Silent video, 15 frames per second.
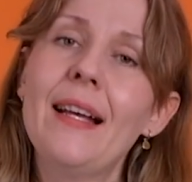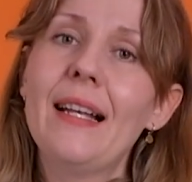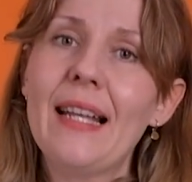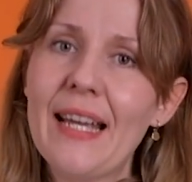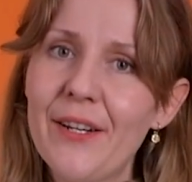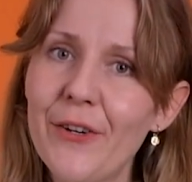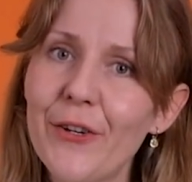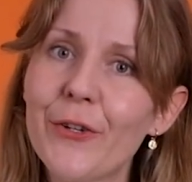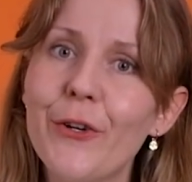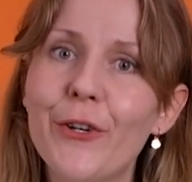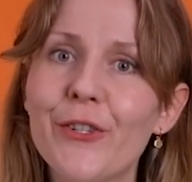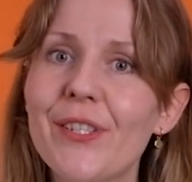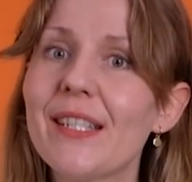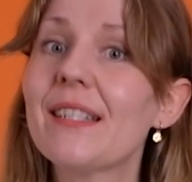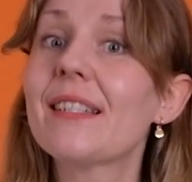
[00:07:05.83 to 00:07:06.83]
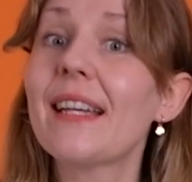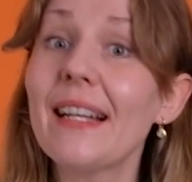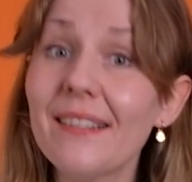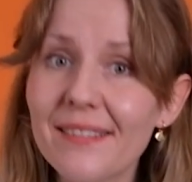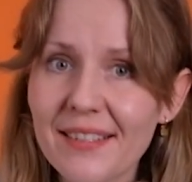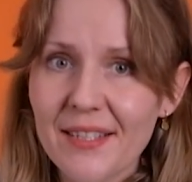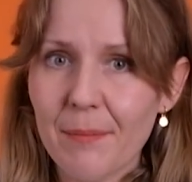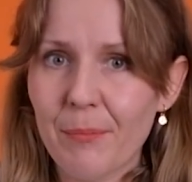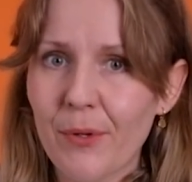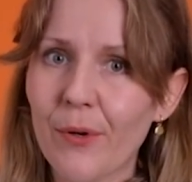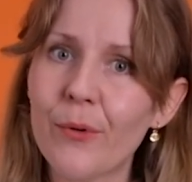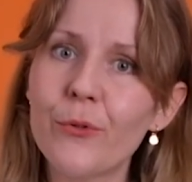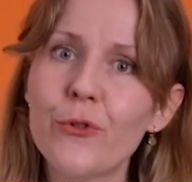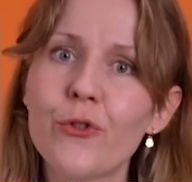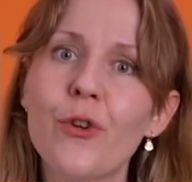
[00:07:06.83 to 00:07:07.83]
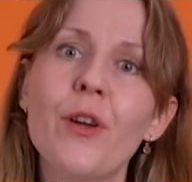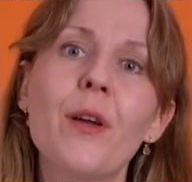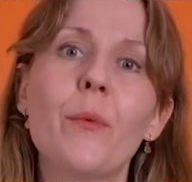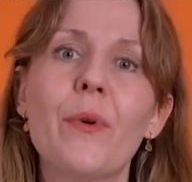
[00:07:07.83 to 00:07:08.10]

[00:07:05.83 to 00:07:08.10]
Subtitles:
Later, Curtsy scaled this approach